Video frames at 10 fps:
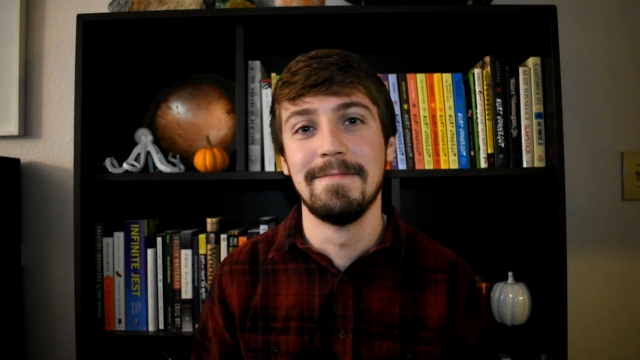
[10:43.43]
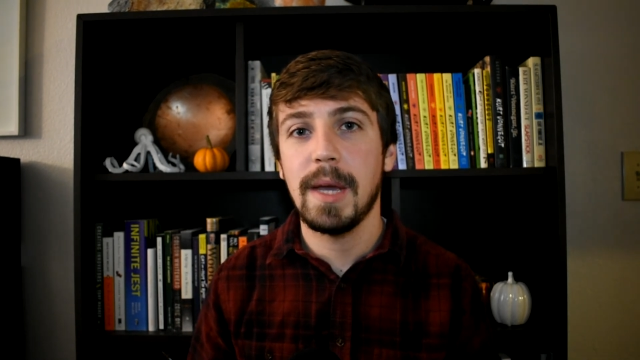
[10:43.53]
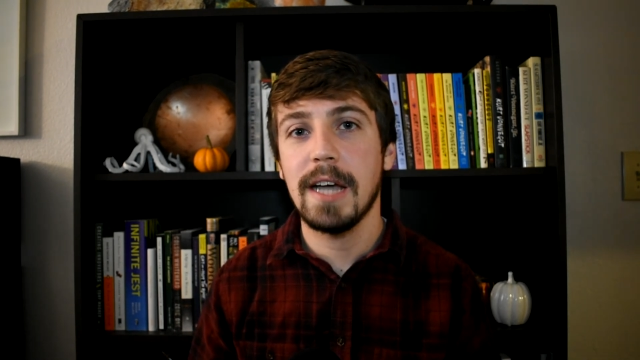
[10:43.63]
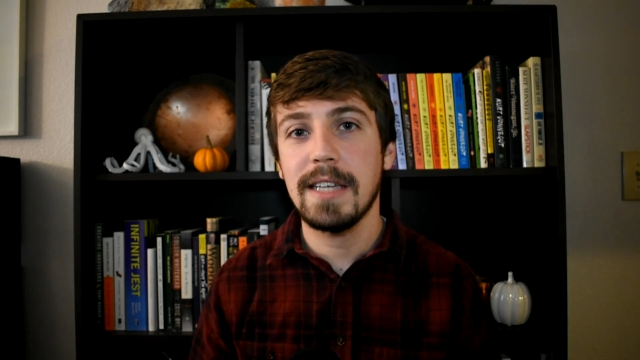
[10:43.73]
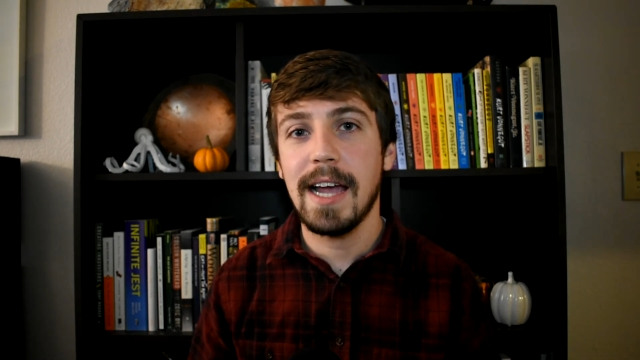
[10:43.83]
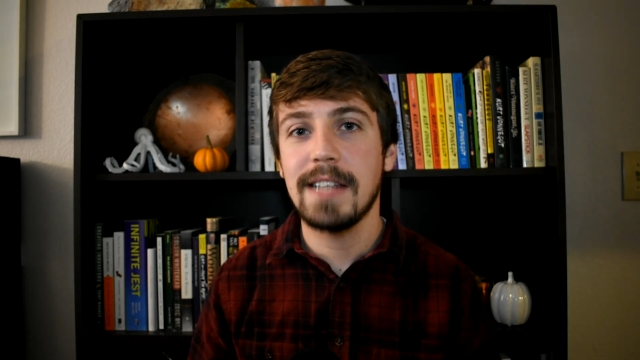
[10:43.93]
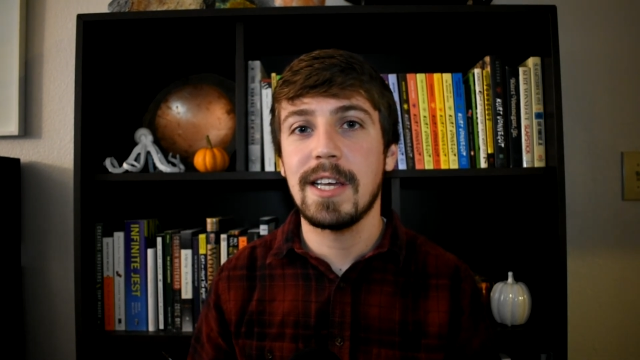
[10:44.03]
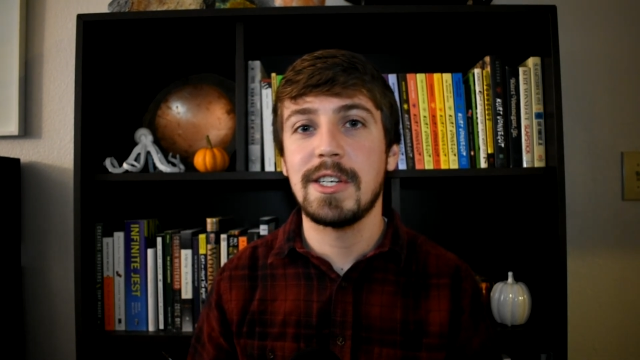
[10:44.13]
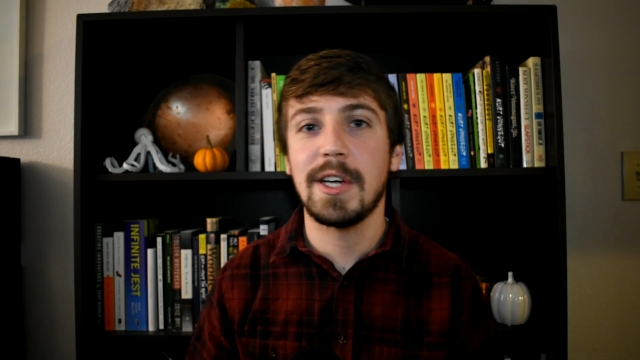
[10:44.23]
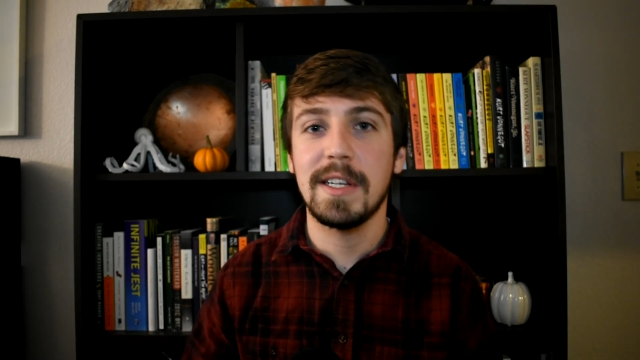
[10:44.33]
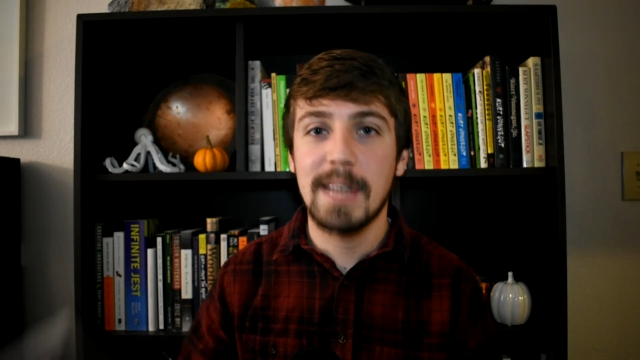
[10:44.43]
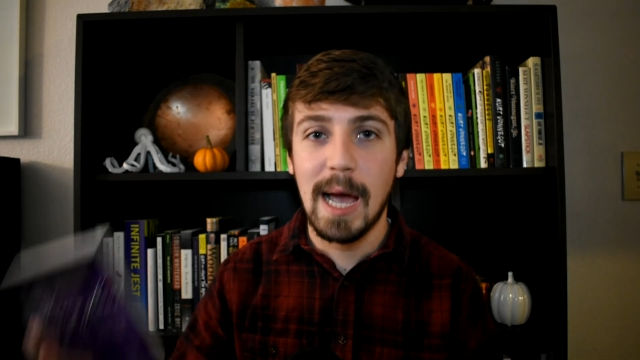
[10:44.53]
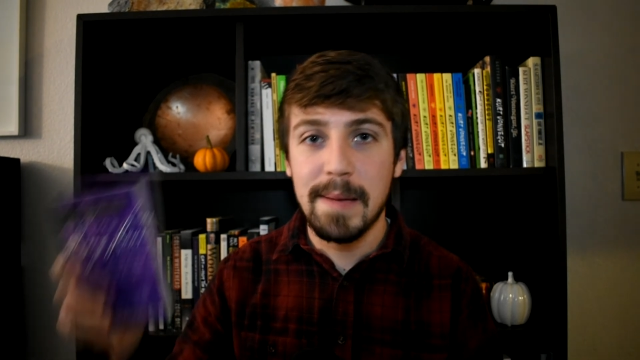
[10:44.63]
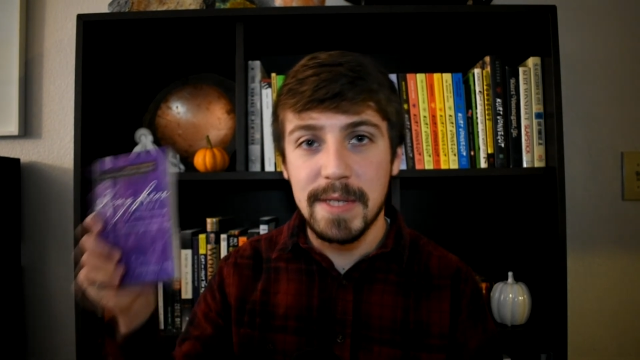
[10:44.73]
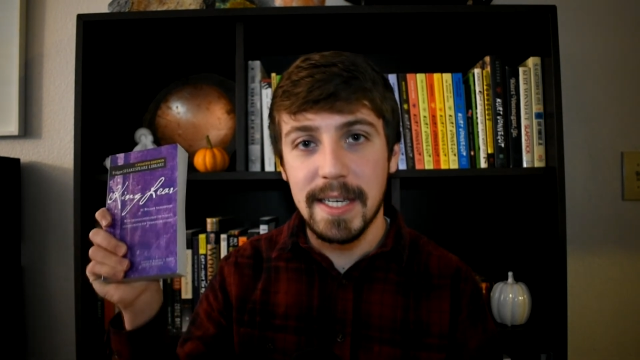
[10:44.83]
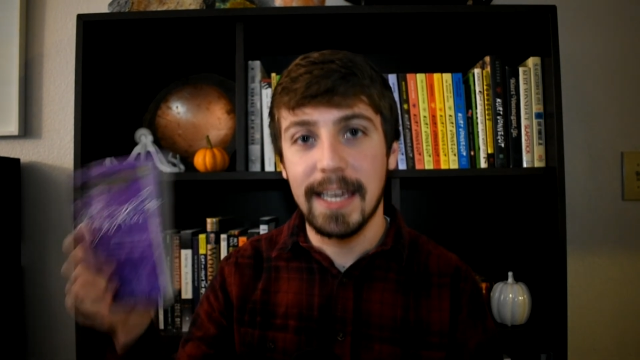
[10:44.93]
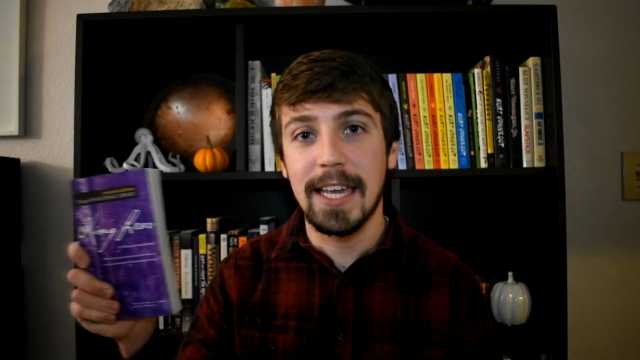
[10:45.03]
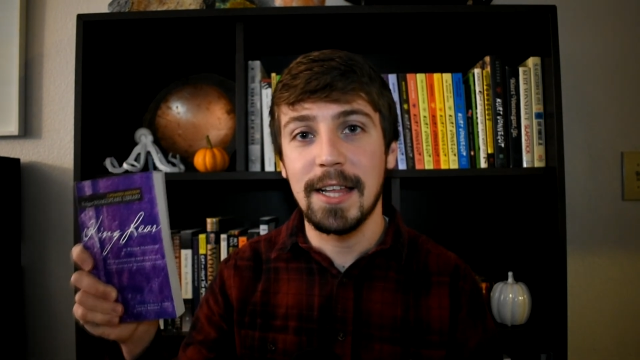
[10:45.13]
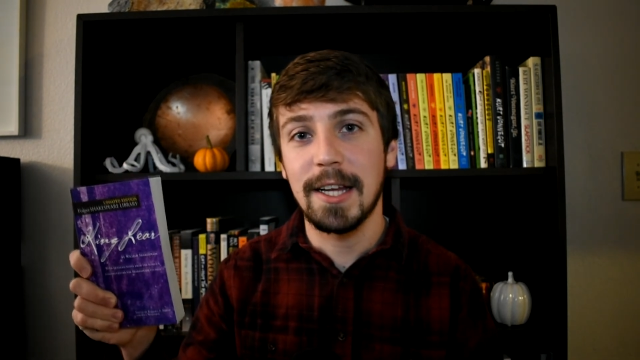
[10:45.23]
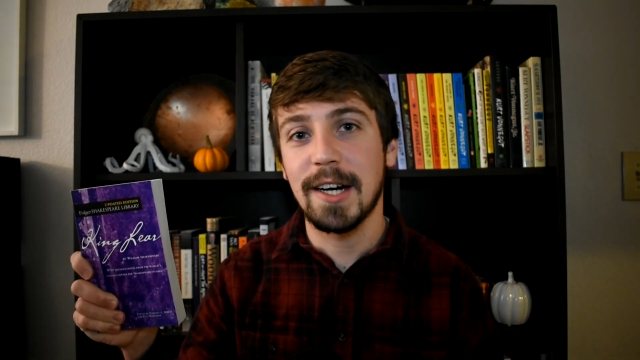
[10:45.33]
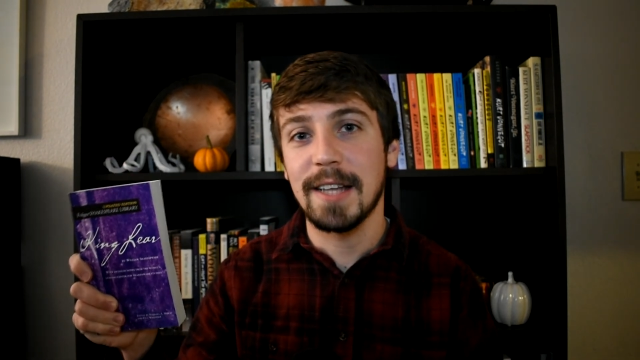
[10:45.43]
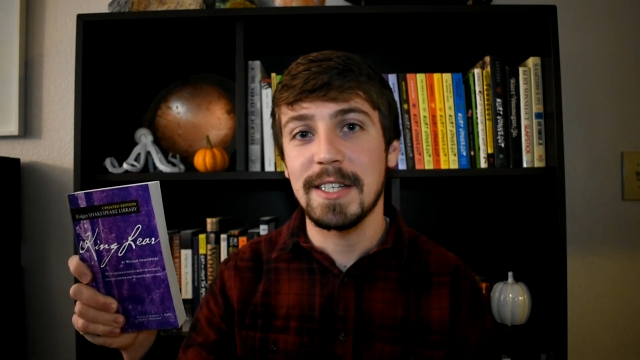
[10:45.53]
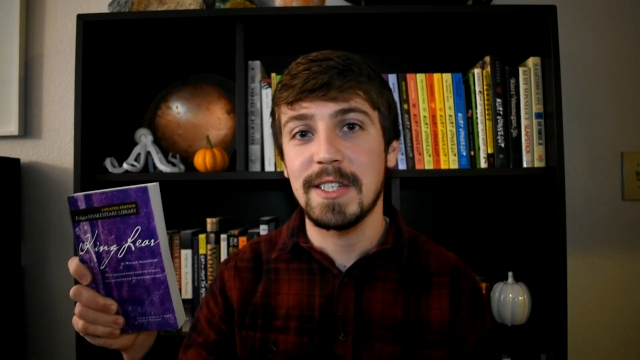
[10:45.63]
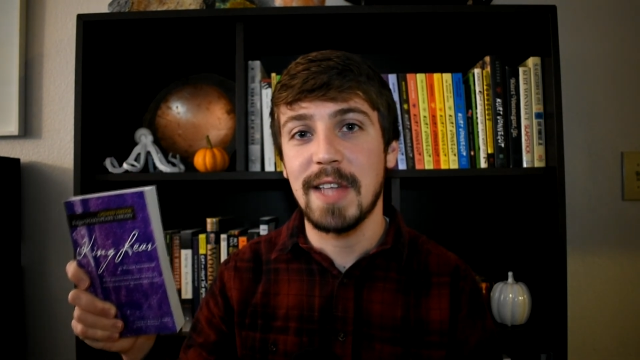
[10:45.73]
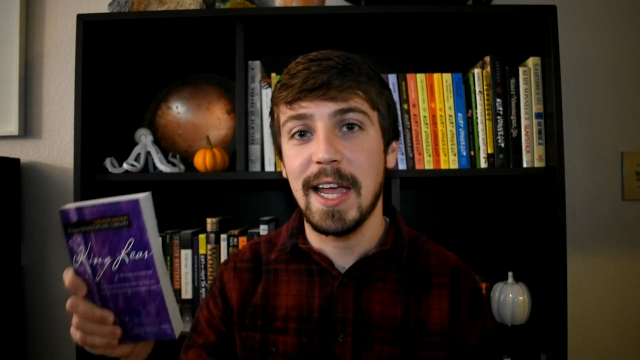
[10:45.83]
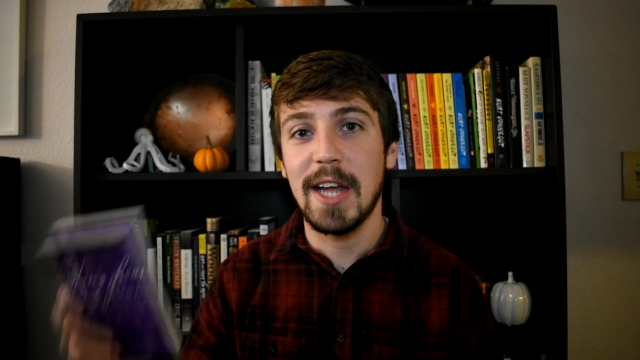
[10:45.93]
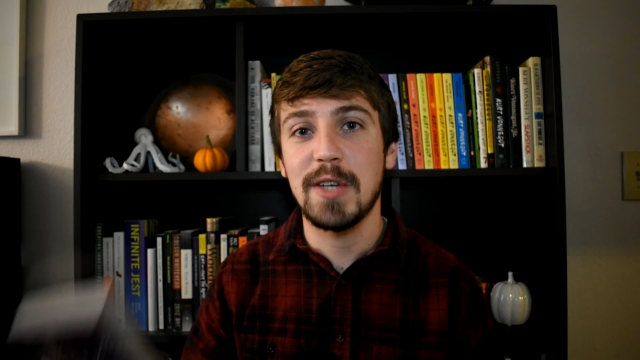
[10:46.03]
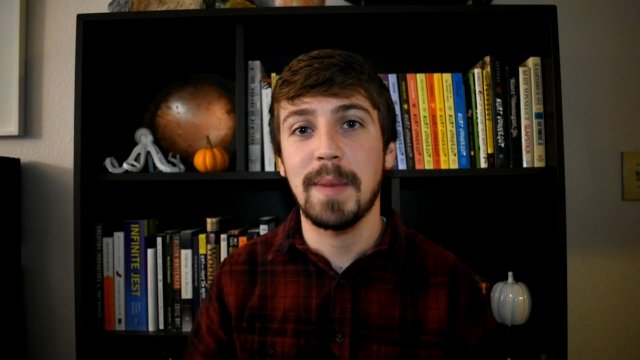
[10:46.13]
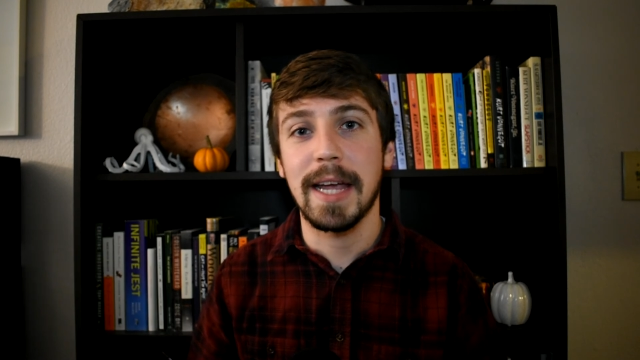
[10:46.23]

Because I had such a good time seeing King Lear on the stage,